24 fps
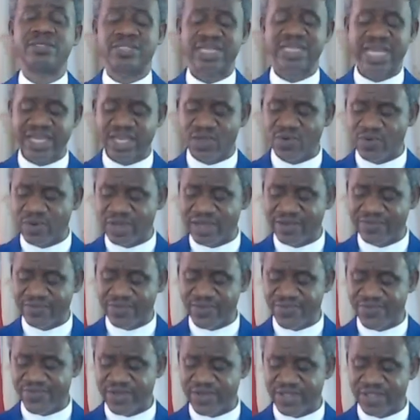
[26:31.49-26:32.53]
Thank you,
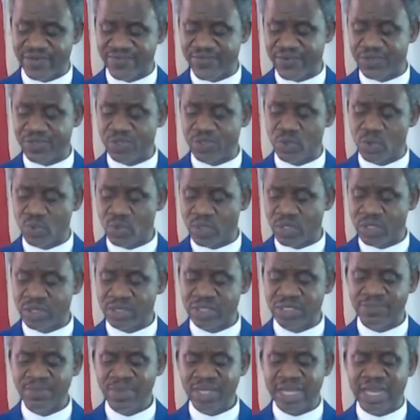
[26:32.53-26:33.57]
Heavenly Father, for these
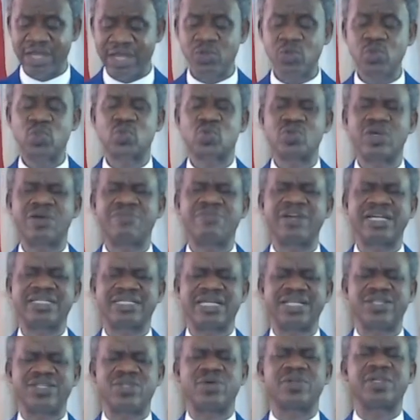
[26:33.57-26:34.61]
words. And whosoever
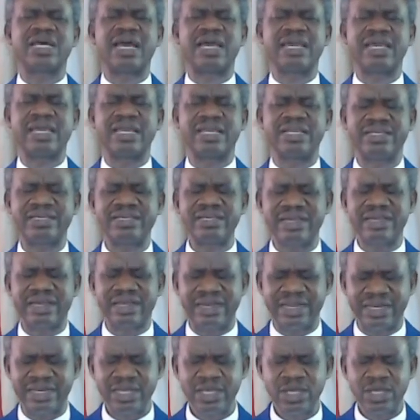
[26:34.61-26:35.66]
is at the other hand
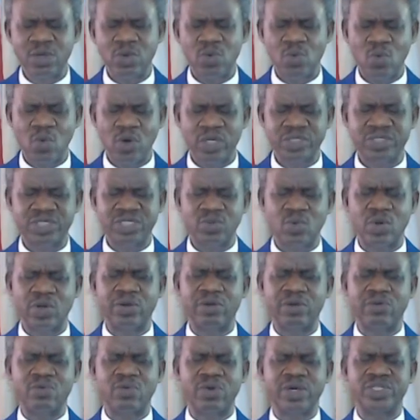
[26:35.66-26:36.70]
hearing what the
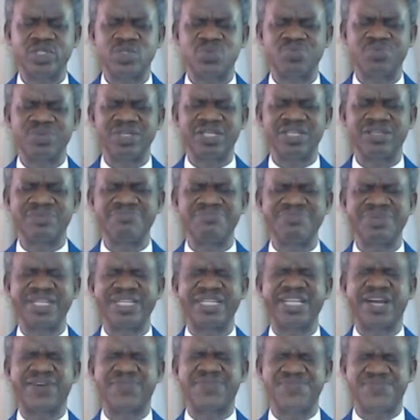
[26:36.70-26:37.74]
word of God is bringing, may
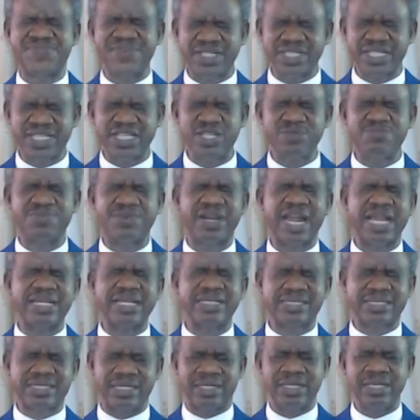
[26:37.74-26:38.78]
their faith keep
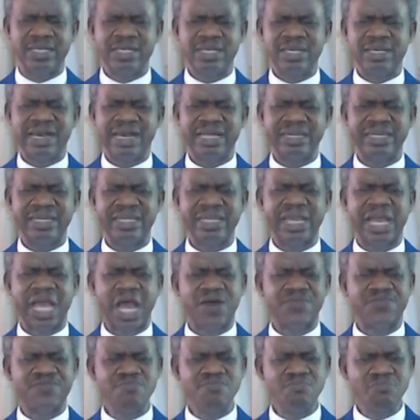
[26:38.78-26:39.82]
rising and they
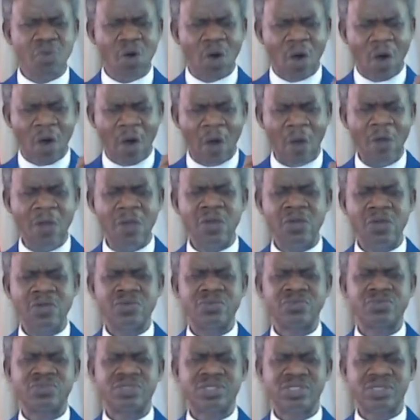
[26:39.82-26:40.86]
have more
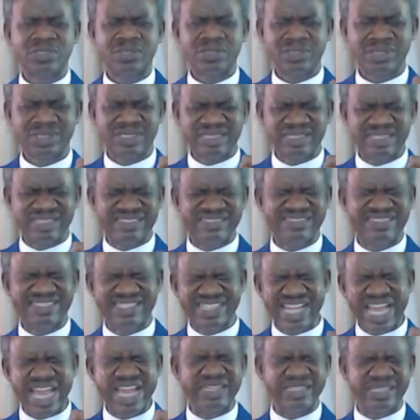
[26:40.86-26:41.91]

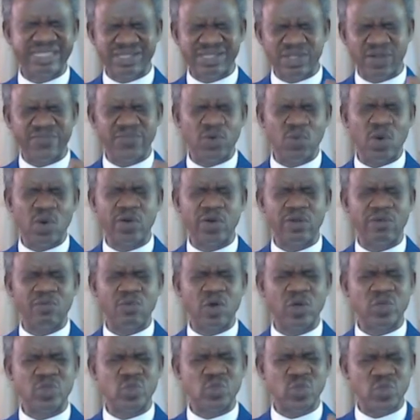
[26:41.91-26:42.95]
things of the word
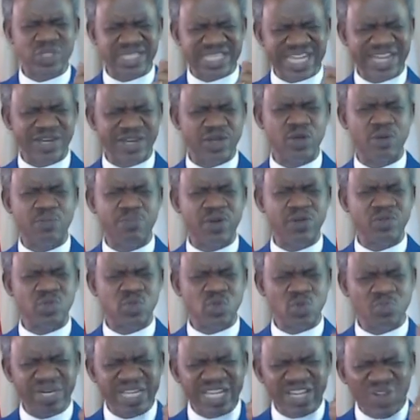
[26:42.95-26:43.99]
of God to stand upon,
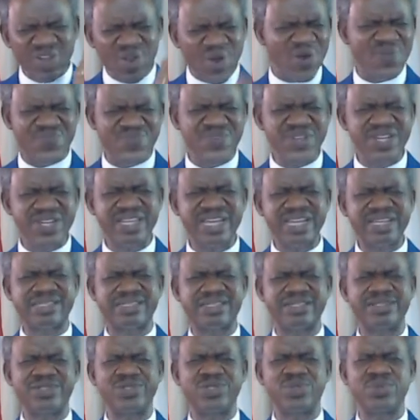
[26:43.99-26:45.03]
to bring
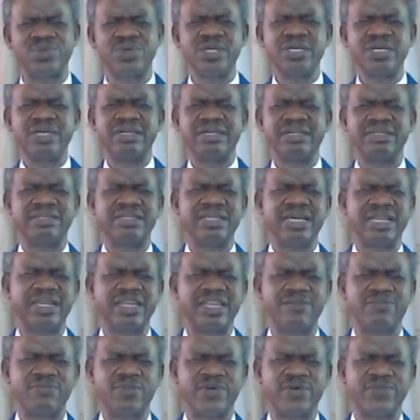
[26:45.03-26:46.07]
confidence in you in the
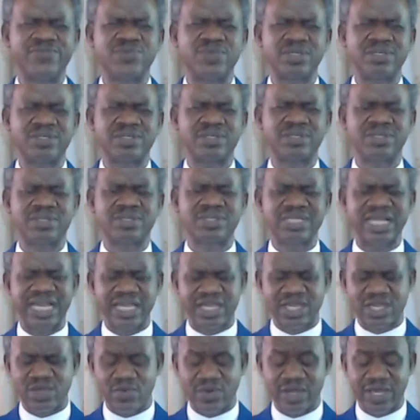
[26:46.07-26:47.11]
name of Jesus.
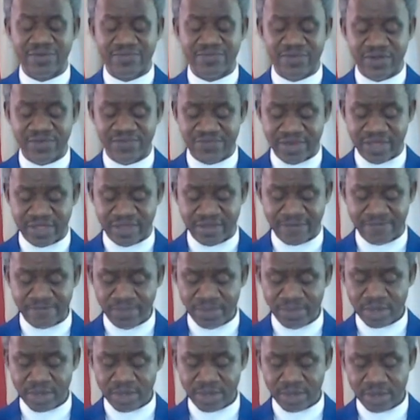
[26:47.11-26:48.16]
Thank you, Heavenly Father.
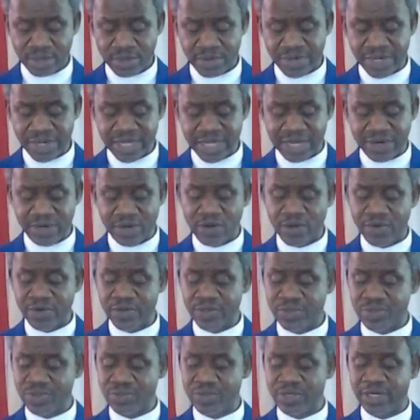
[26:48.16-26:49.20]
Glory and
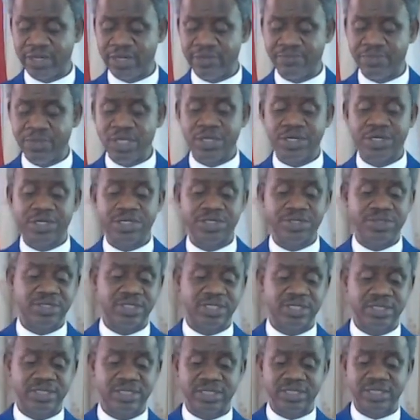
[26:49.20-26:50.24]
honor to your name. In
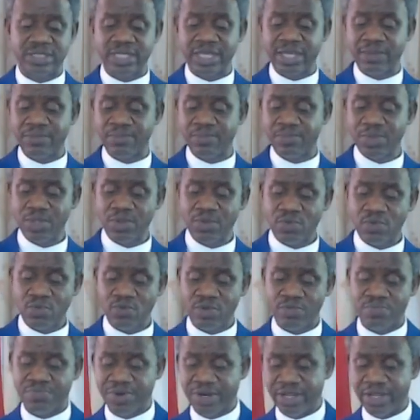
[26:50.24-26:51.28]
Jesus' name
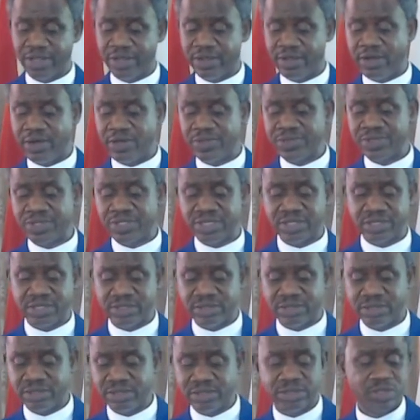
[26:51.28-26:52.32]
we pray.
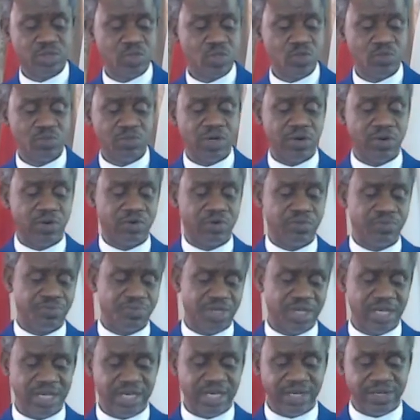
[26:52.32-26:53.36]
Until tomorrow,
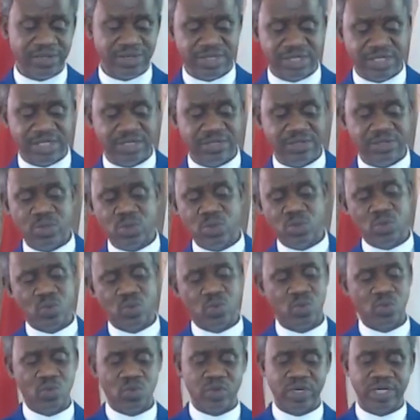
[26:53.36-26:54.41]
be healthy,
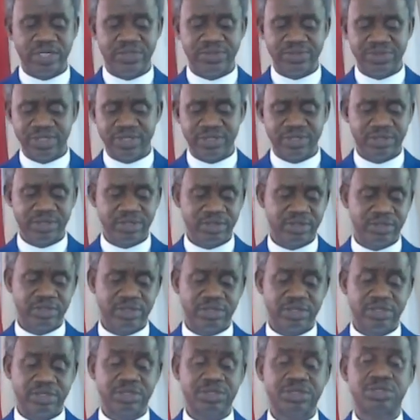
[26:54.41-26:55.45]
wealthy,
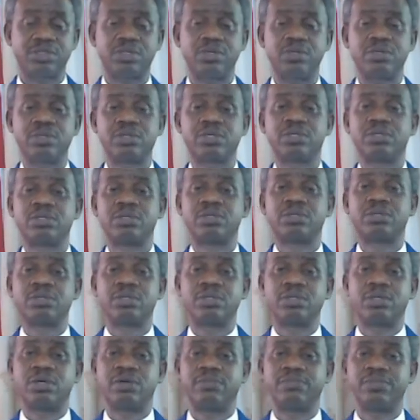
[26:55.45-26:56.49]
and strong.
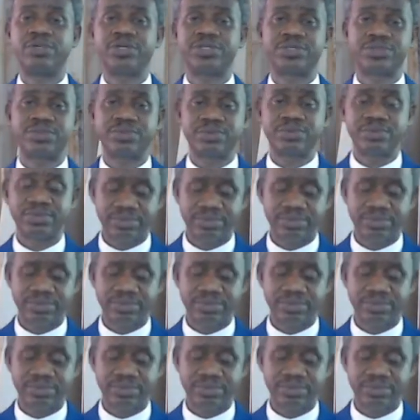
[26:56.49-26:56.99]
God bless you.